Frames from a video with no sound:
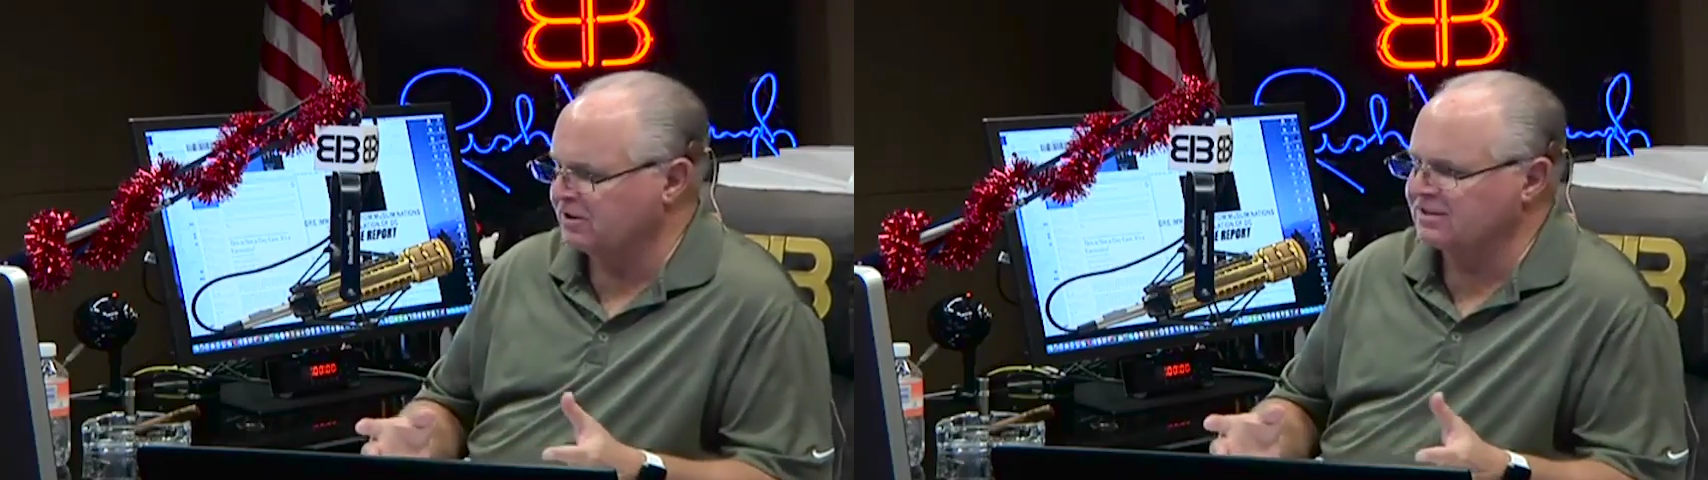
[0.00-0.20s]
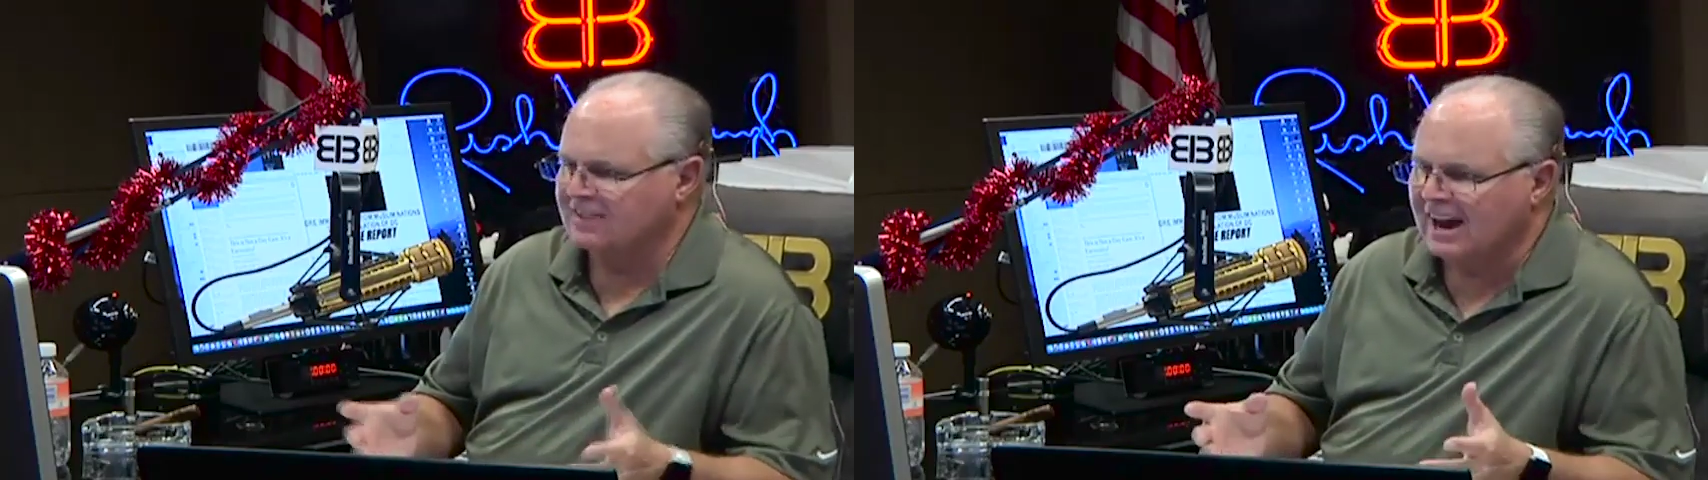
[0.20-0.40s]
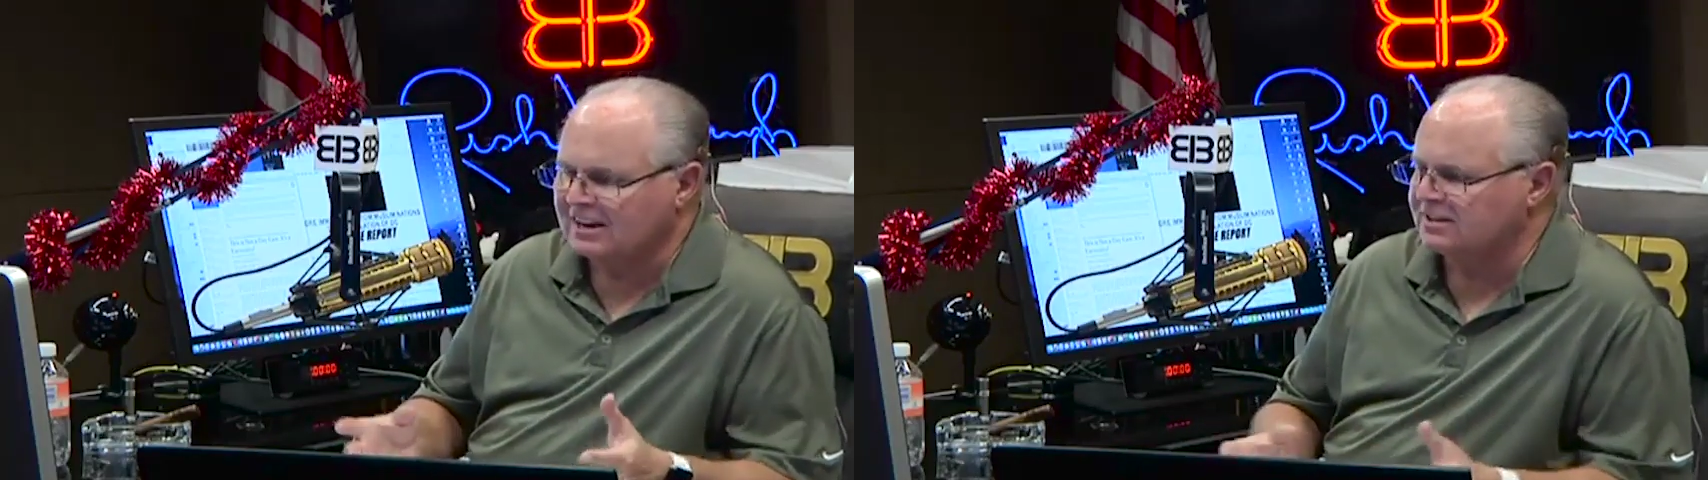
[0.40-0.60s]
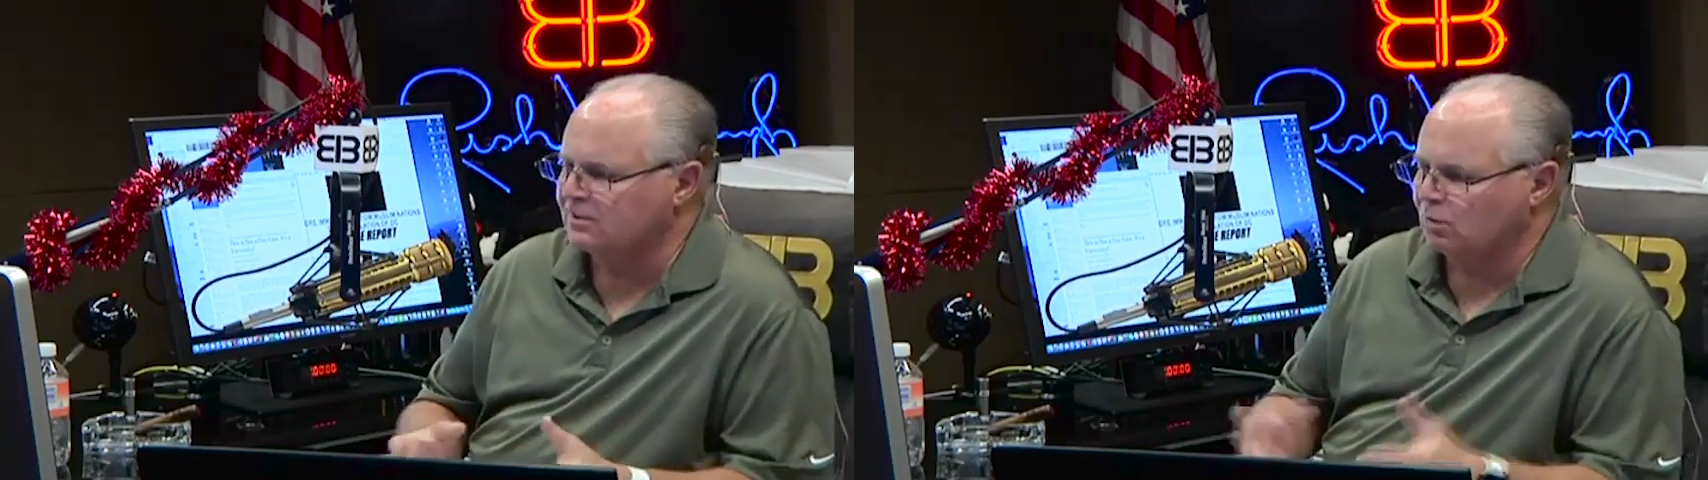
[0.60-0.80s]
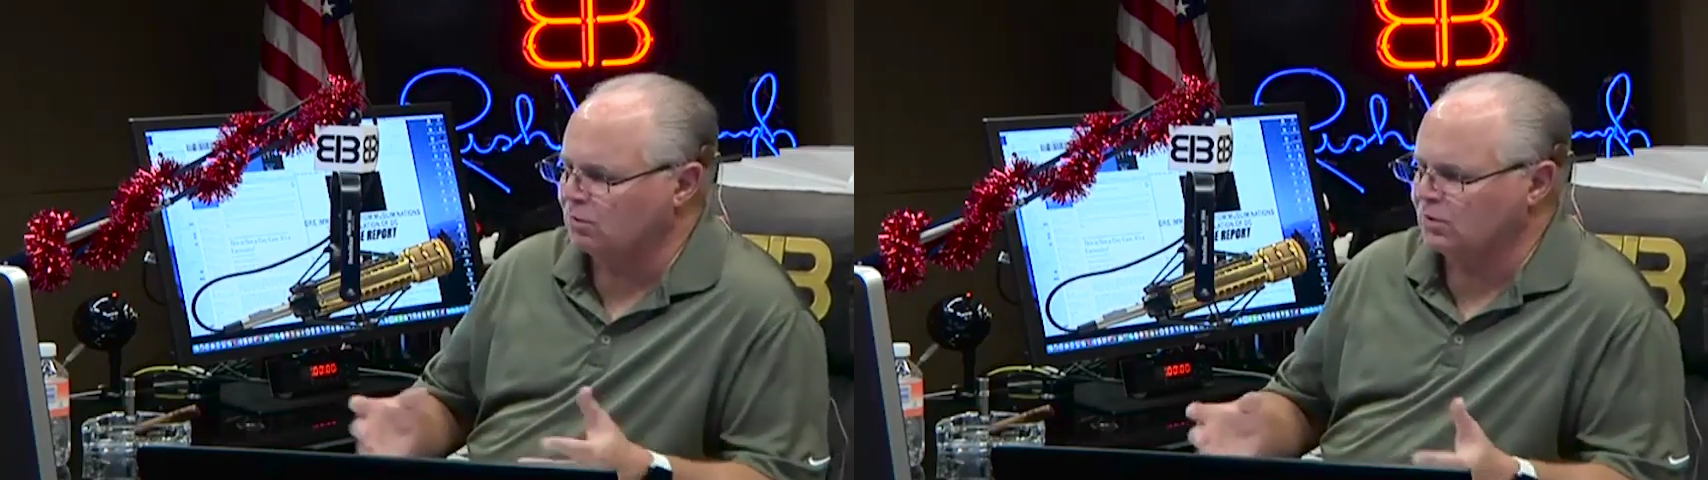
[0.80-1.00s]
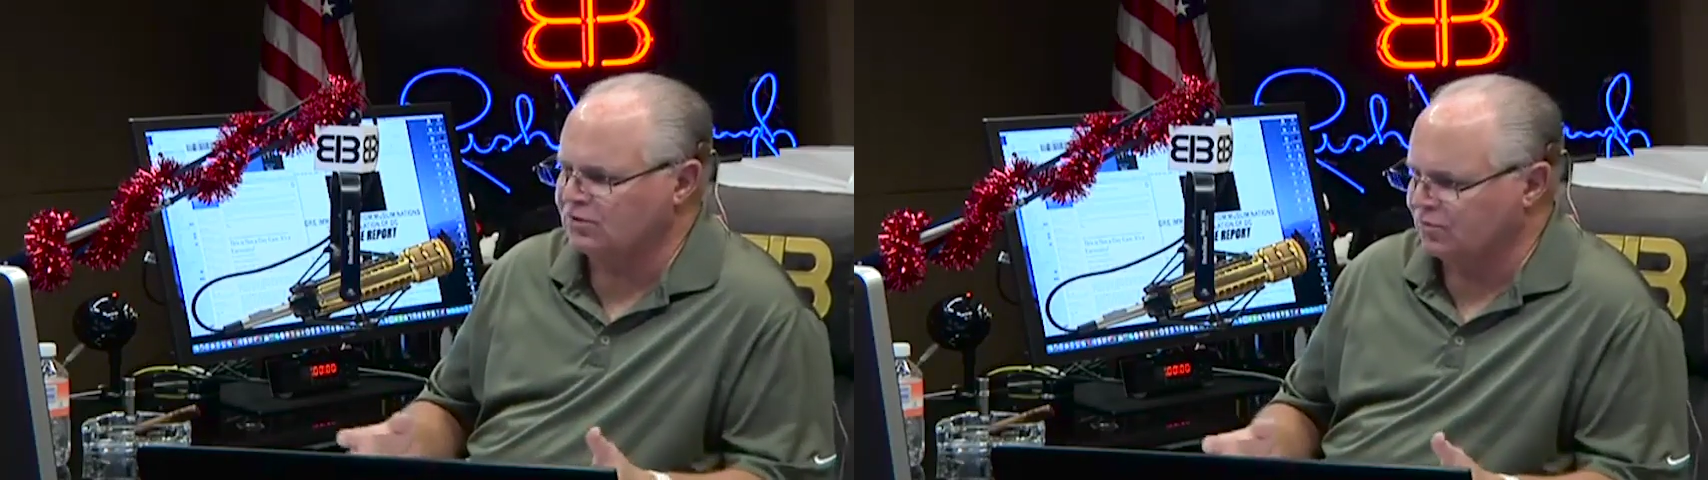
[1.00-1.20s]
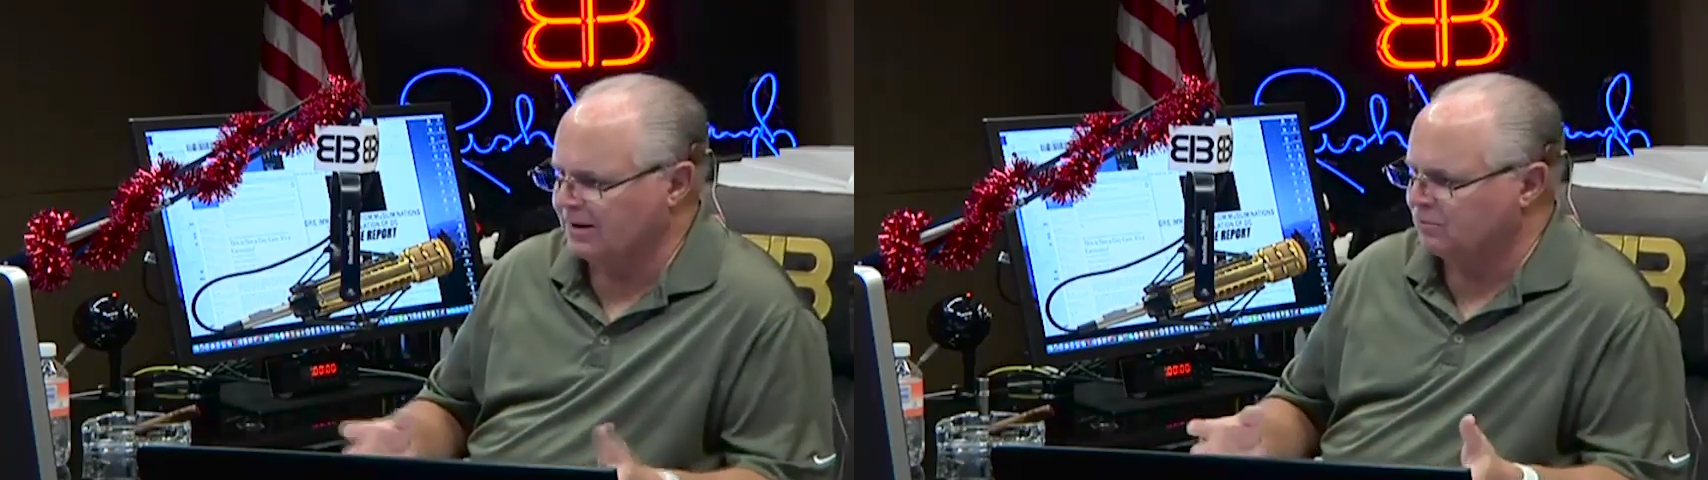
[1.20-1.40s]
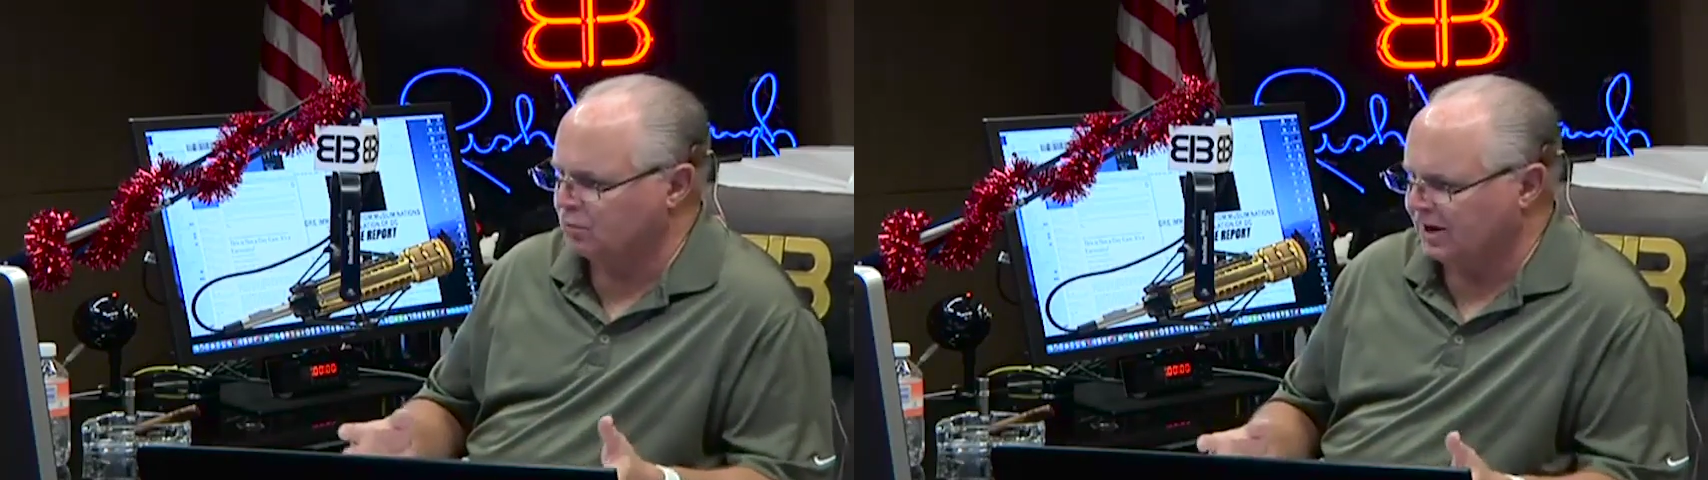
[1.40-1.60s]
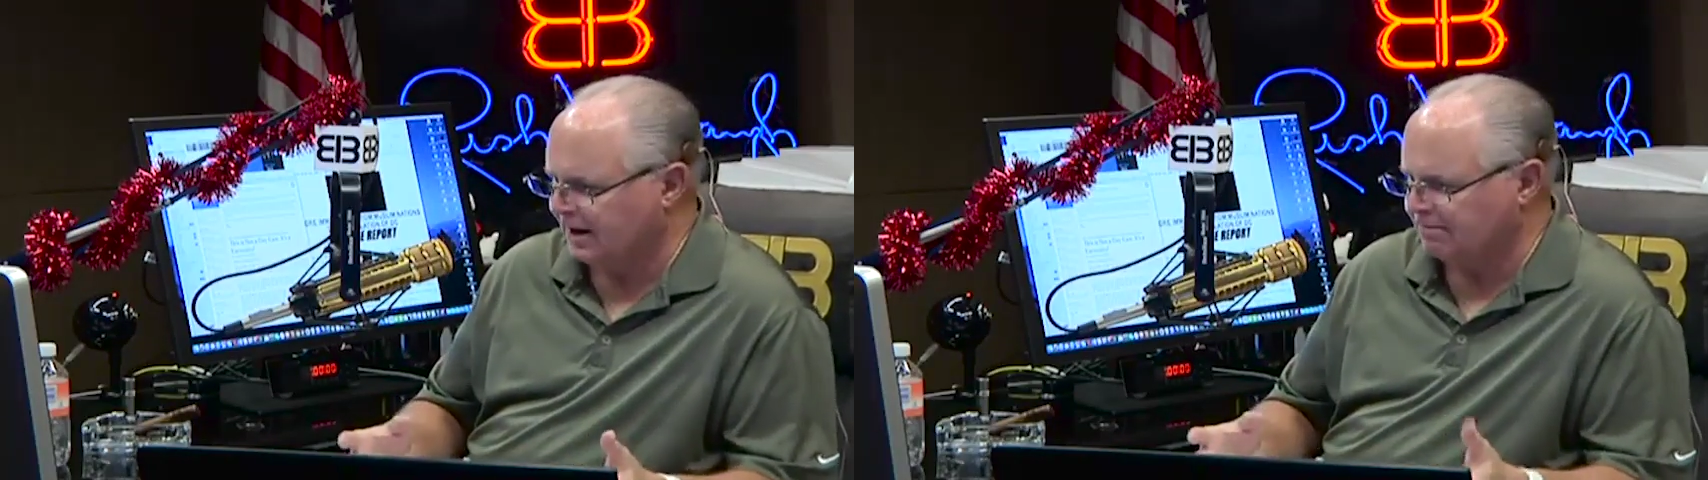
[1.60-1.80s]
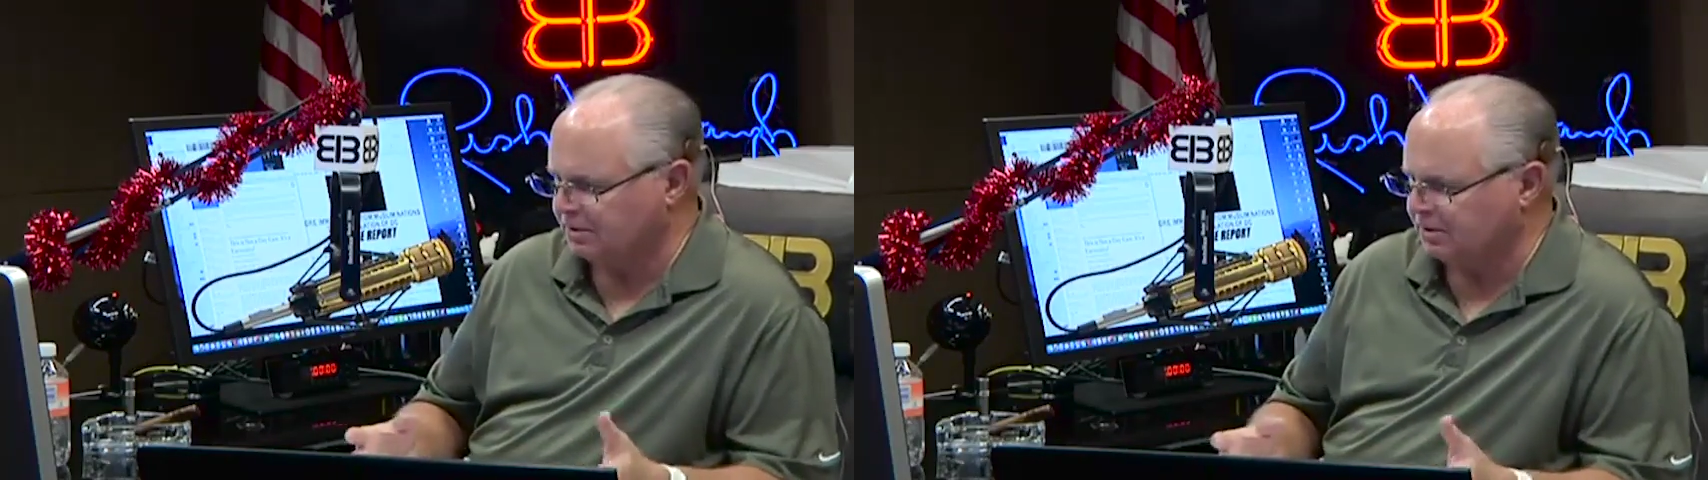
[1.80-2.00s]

exactly what we dreamed would happen,